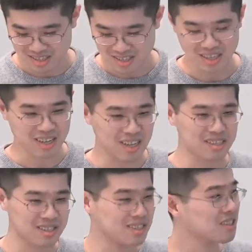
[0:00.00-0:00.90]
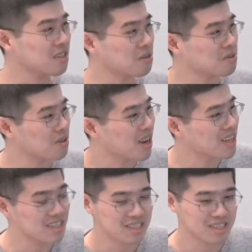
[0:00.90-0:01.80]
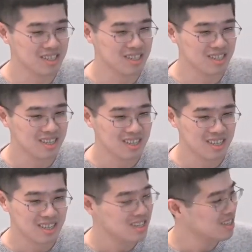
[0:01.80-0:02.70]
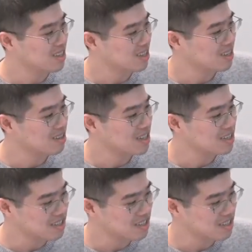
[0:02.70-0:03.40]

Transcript: I guess close to your idea. Right.